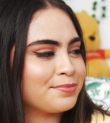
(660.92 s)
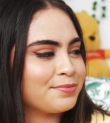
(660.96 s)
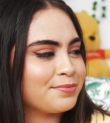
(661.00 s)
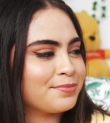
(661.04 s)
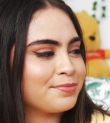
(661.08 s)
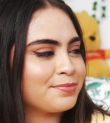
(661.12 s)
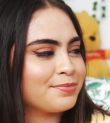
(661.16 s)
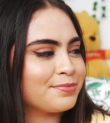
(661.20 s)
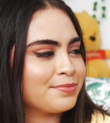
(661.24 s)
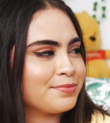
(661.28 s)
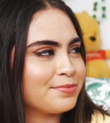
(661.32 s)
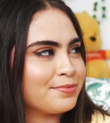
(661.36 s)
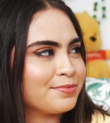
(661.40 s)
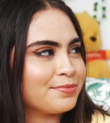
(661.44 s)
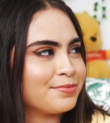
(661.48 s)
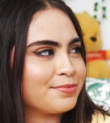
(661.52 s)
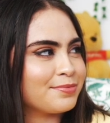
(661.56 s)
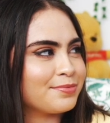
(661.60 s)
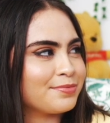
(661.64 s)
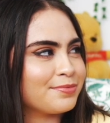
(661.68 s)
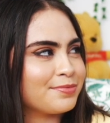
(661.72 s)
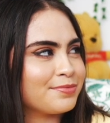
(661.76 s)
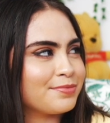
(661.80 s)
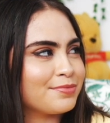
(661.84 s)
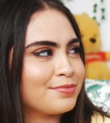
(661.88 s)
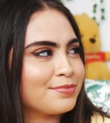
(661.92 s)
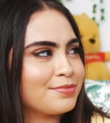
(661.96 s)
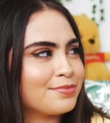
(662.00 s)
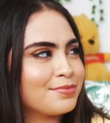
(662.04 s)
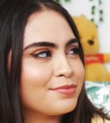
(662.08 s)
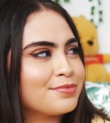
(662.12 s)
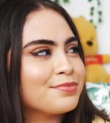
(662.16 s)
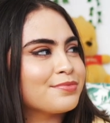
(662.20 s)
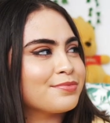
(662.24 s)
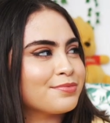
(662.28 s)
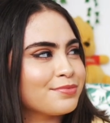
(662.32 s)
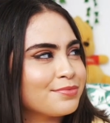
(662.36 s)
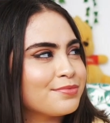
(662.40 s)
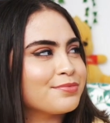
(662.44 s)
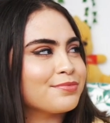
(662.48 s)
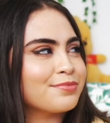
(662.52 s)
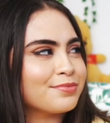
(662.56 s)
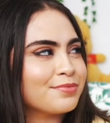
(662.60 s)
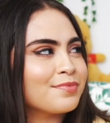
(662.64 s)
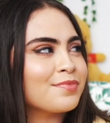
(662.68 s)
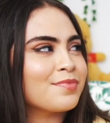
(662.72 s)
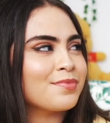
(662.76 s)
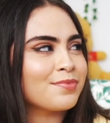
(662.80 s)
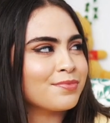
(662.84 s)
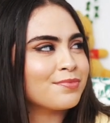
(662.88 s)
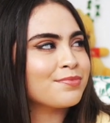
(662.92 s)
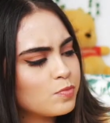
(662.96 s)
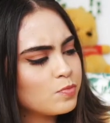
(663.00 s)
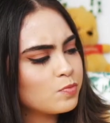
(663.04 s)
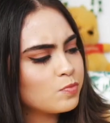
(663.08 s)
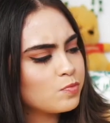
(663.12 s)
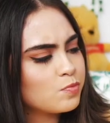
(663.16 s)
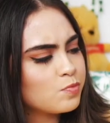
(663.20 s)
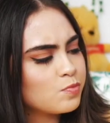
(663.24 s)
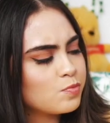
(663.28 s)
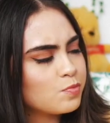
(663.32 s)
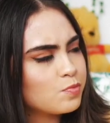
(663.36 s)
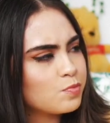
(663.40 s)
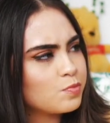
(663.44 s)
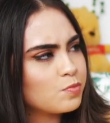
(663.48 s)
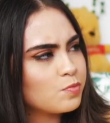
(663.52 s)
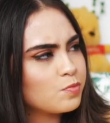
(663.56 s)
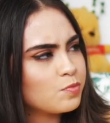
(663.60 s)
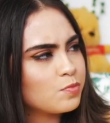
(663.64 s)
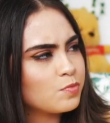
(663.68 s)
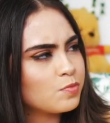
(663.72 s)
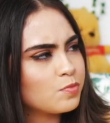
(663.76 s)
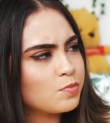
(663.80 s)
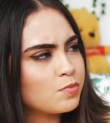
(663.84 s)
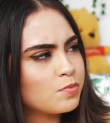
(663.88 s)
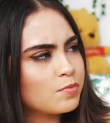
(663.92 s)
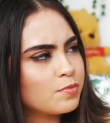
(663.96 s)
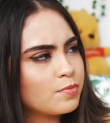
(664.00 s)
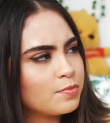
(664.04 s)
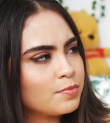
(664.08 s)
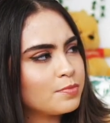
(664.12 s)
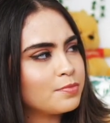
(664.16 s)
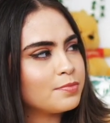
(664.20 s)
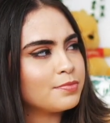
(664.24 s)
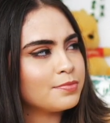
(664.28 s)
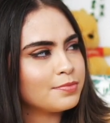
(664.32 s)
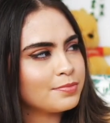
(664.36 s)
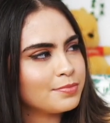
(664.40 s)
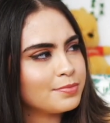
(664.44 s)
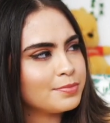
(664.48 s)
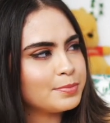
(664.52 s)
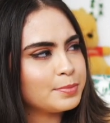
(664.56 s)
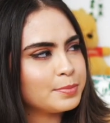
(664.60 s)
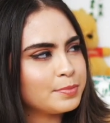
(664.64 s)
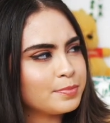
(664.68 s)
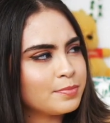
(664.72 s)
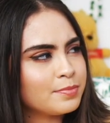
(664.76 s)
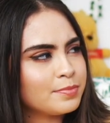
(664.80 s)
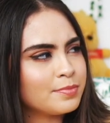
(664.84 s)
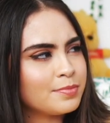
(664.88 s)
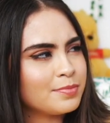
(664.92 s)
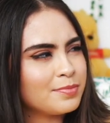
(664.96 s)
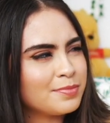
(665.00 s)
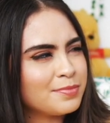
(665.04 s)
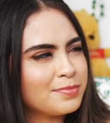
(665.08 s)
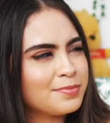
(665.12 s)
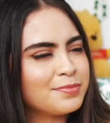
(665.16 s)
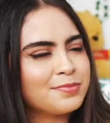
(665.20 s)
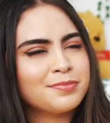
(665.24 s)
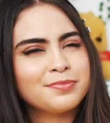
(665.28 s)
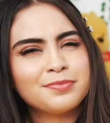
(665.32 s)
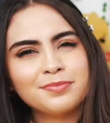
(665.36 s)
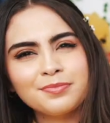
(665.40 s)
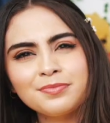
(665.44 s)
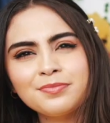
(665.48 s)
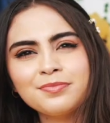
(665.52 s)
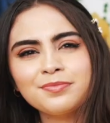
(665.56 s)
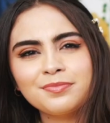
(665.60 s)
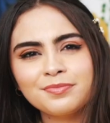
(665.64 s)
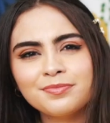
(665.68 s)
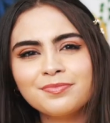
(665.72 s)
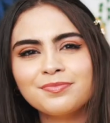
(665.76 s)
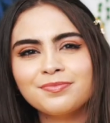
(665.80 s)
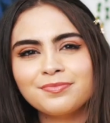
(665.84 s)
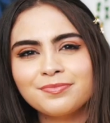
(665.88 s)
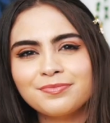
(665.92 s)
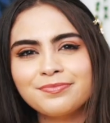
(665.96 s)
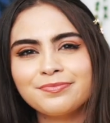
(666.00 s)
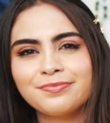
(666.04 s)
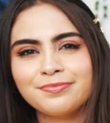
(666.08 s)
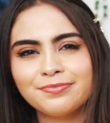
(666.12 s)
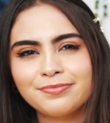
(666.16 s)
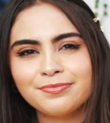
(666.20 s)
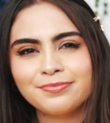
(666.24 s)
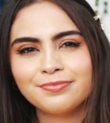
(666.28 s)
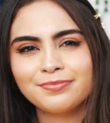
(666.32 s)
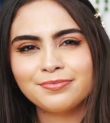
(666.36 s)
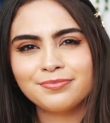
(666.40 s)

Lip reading: No words are spoken by the person on screen.